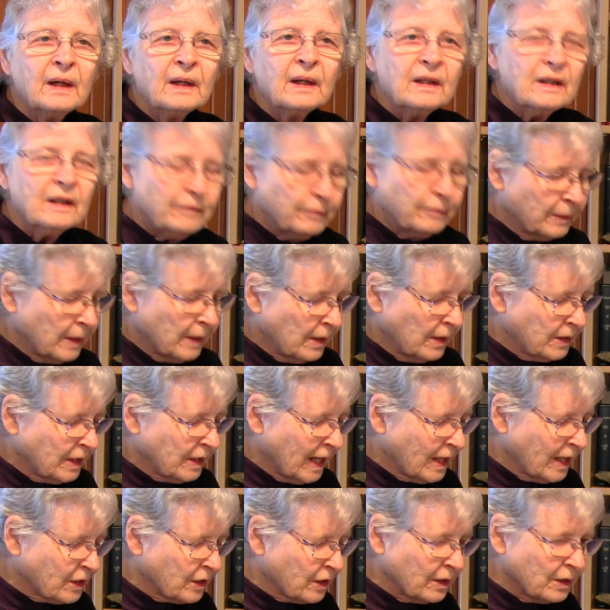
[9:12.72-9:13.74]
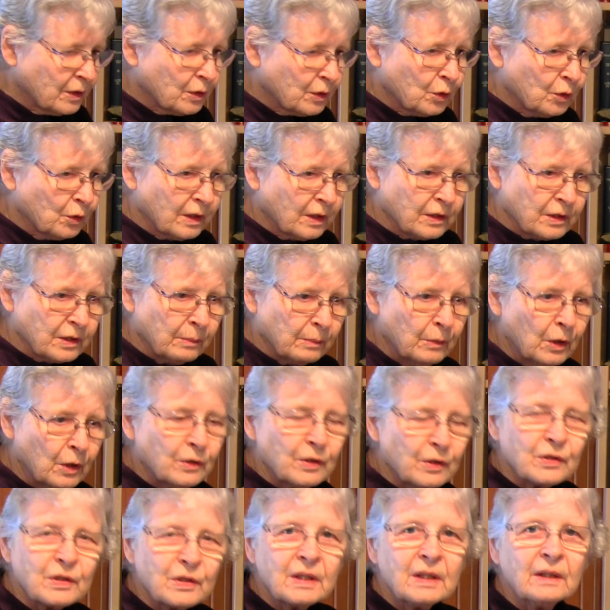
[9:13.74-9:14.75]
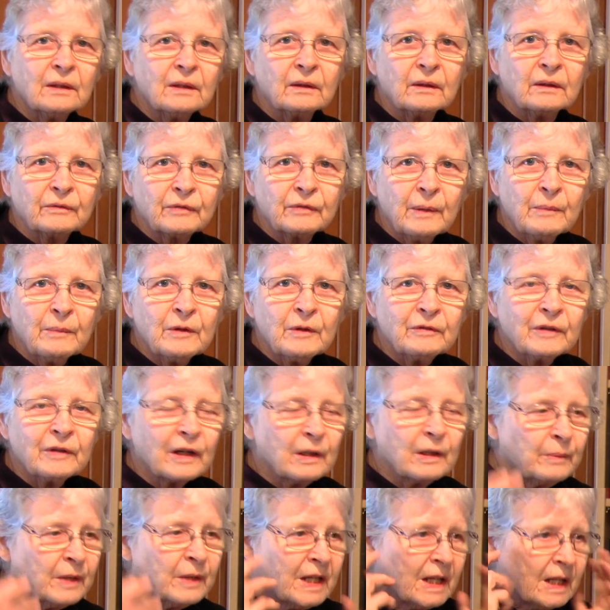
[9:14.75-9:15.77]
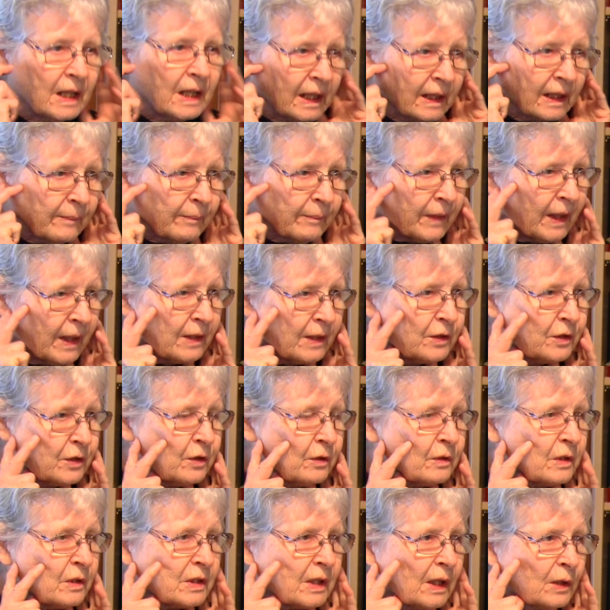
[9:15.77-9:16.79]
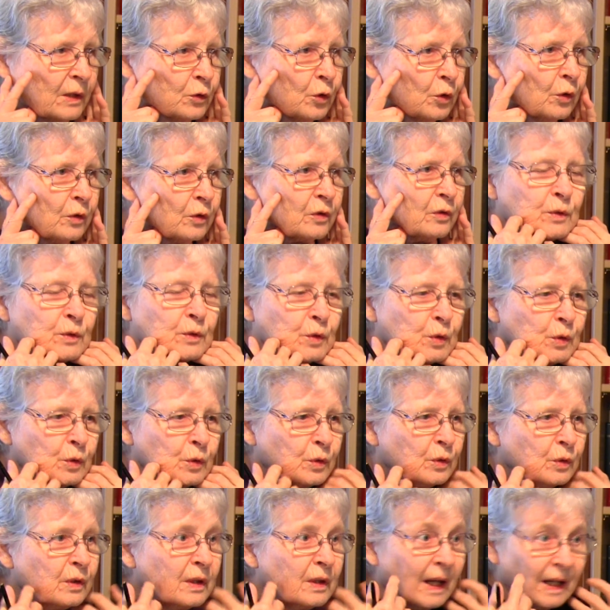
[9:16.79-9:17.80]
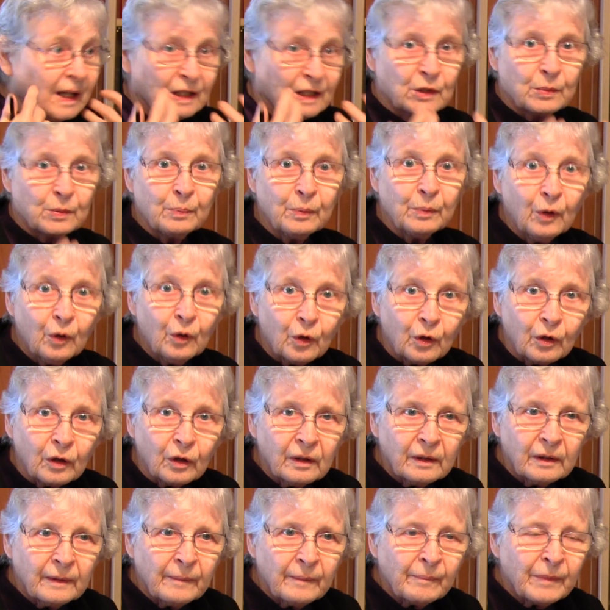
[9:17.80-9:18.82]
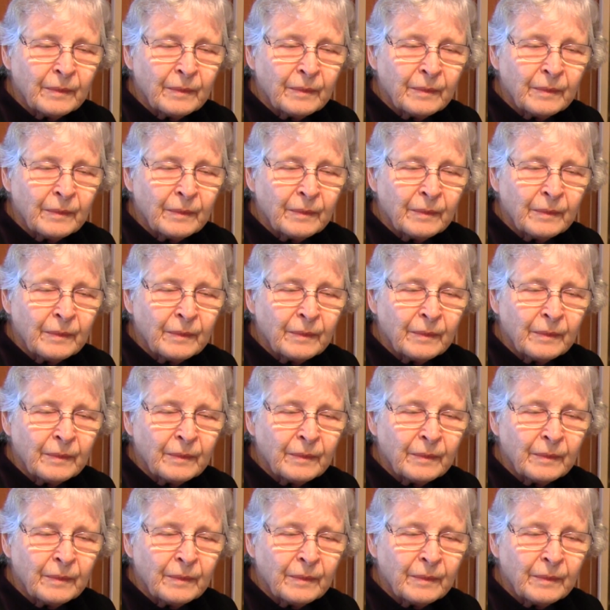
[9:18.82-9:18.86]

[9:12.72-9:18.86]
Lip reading: If pronunciation is taught as a motor skill from the very beginning, and students are taught to explore,